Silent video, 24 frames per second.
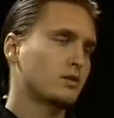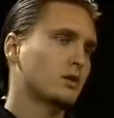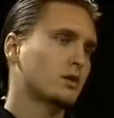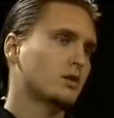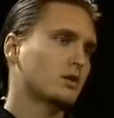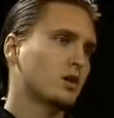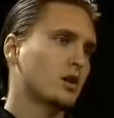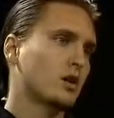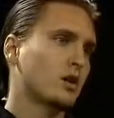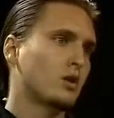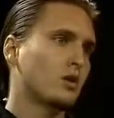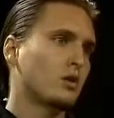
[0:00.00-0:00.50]
As
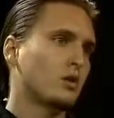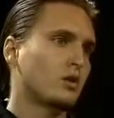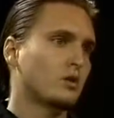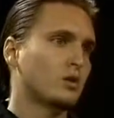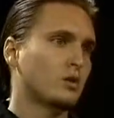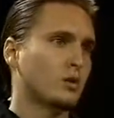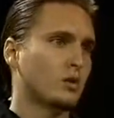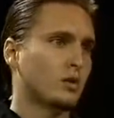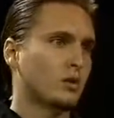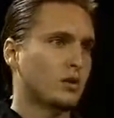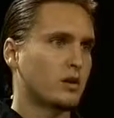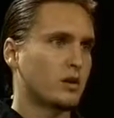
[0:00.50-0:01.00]
we
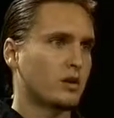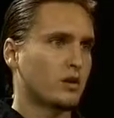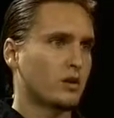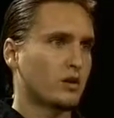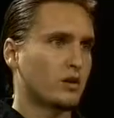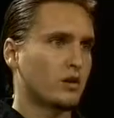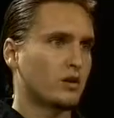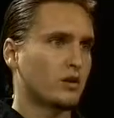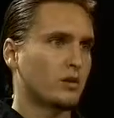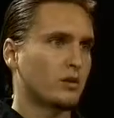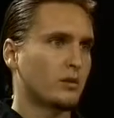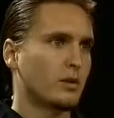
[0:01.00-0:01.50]
saw, with the
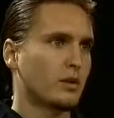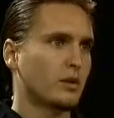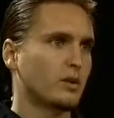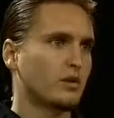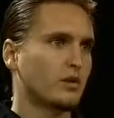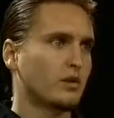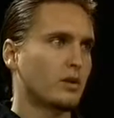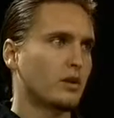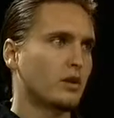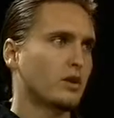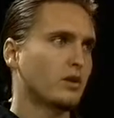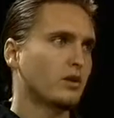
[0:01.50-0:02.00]
Interior
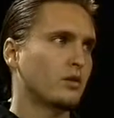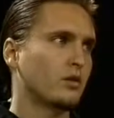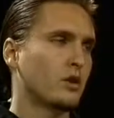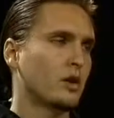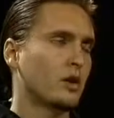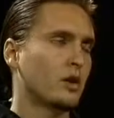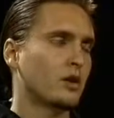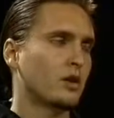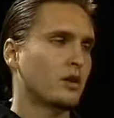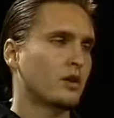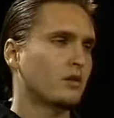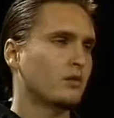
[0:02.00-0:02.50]
Ministry
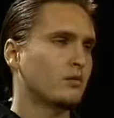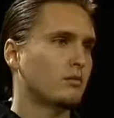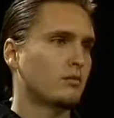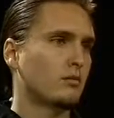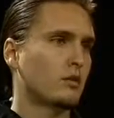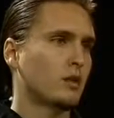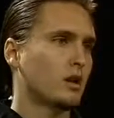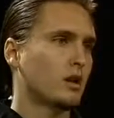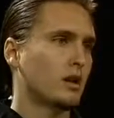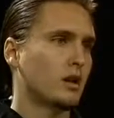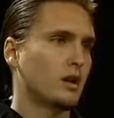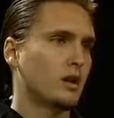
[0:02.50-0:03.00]
under Reagan,
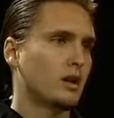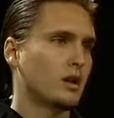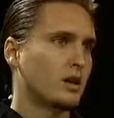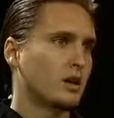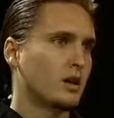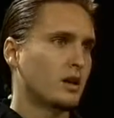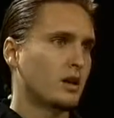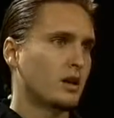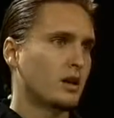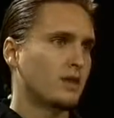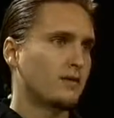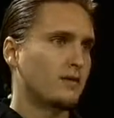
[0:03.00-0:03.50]

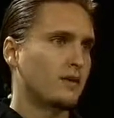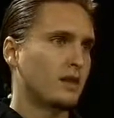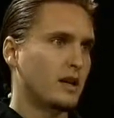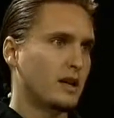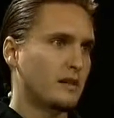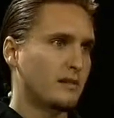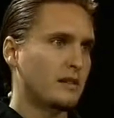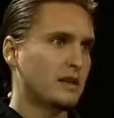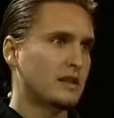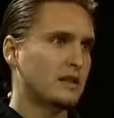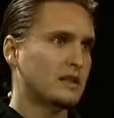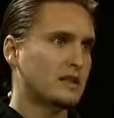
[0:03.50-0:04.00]

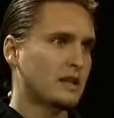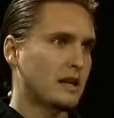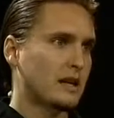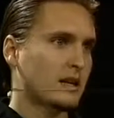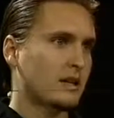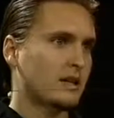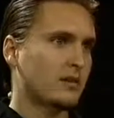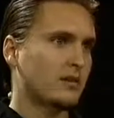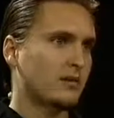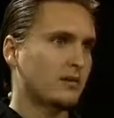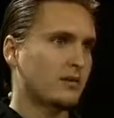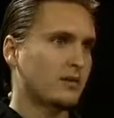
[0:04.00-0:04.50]
if the
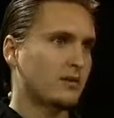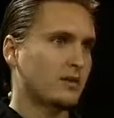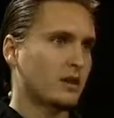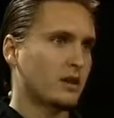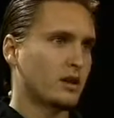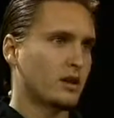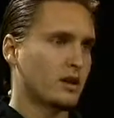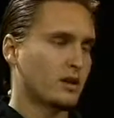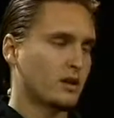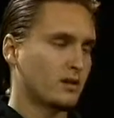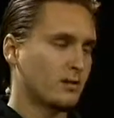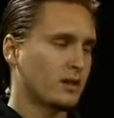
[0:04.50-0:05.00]
executive,
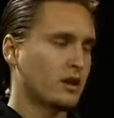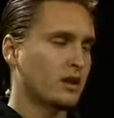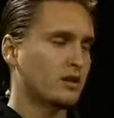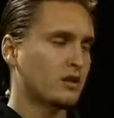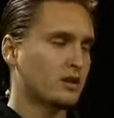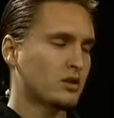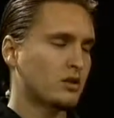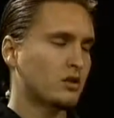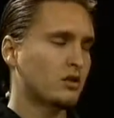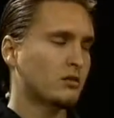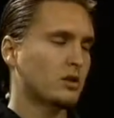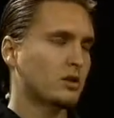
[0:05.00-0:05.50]
it
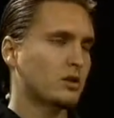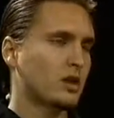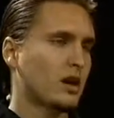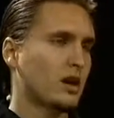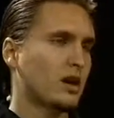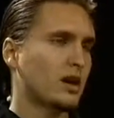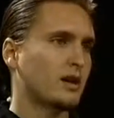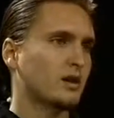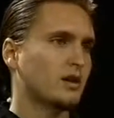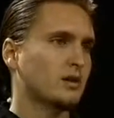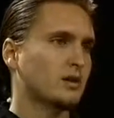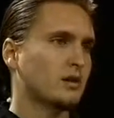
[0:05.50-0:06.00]
places too
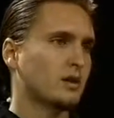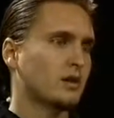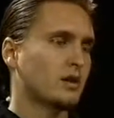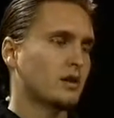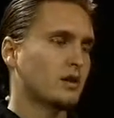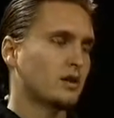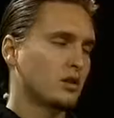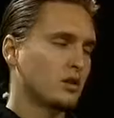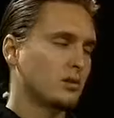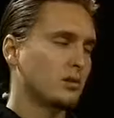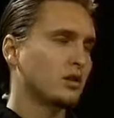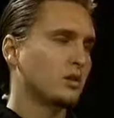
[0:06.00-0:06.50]
much
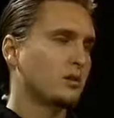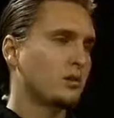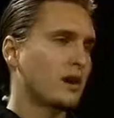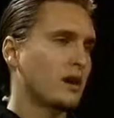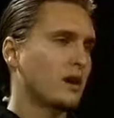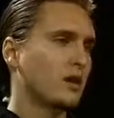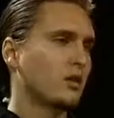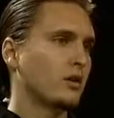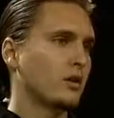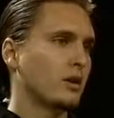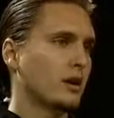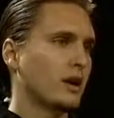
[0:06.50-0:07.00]

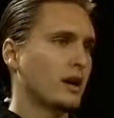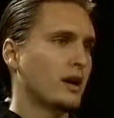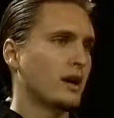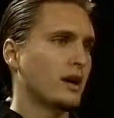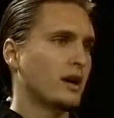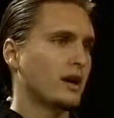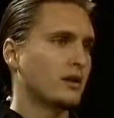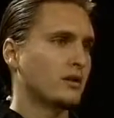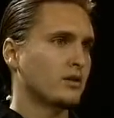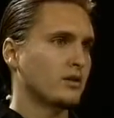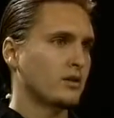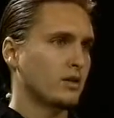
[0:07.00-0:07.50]
power in the
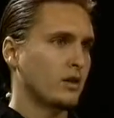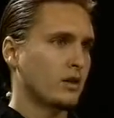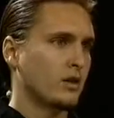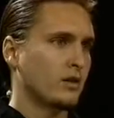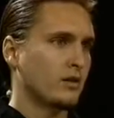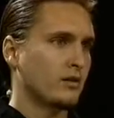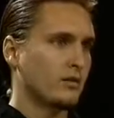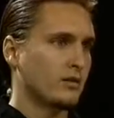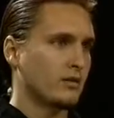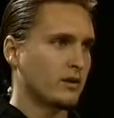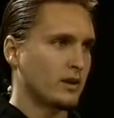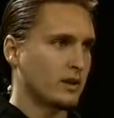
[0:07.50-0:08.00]
hands
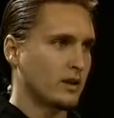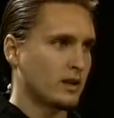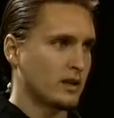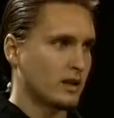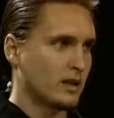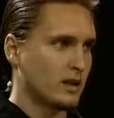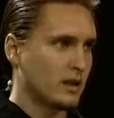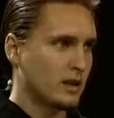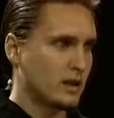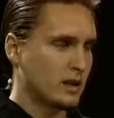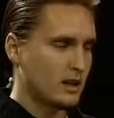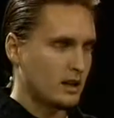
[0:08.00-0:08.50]
of
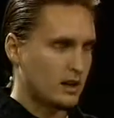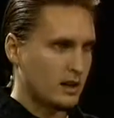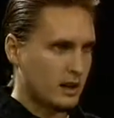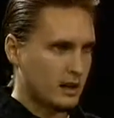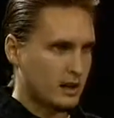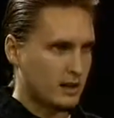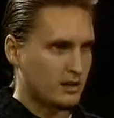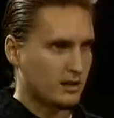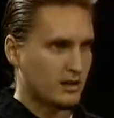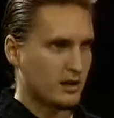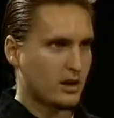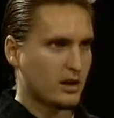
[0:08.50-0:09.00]
the
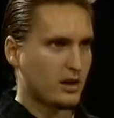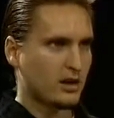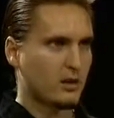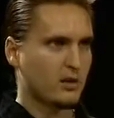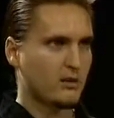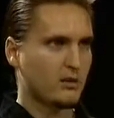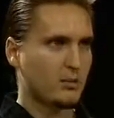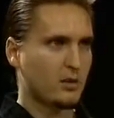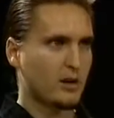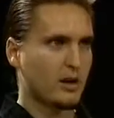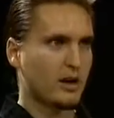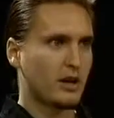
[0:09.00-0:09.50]

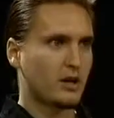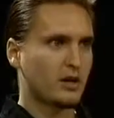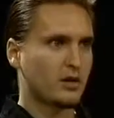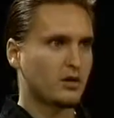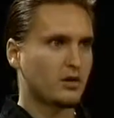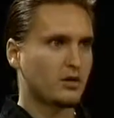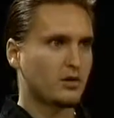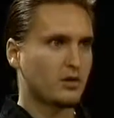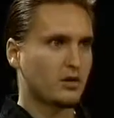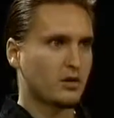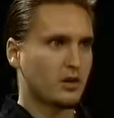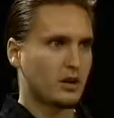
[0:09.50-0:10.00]
executive
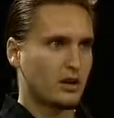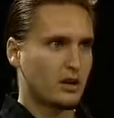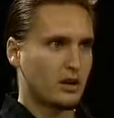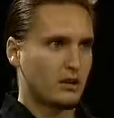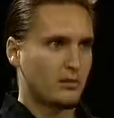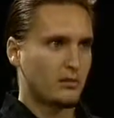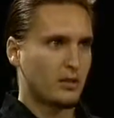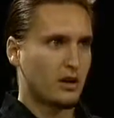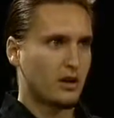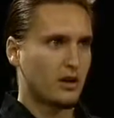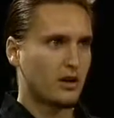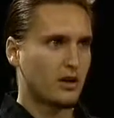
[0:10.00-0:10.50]
branch
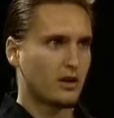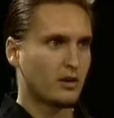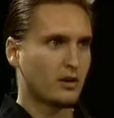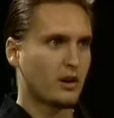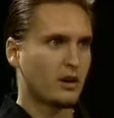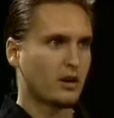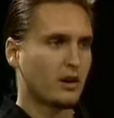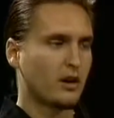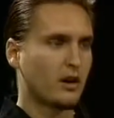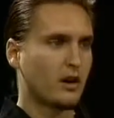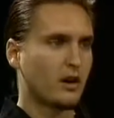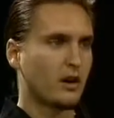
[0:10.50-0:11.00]
in power
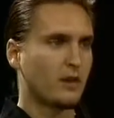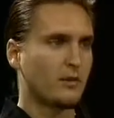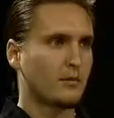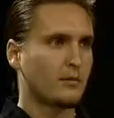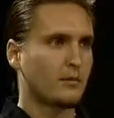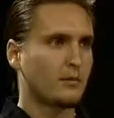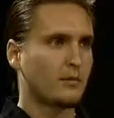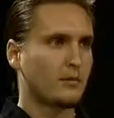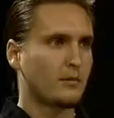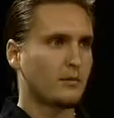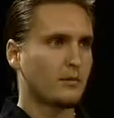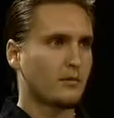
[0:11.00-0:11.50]
at that
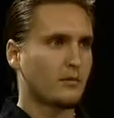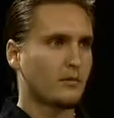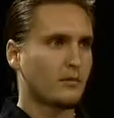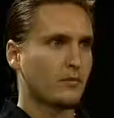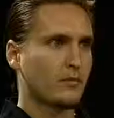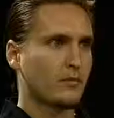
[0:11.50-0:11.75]
time.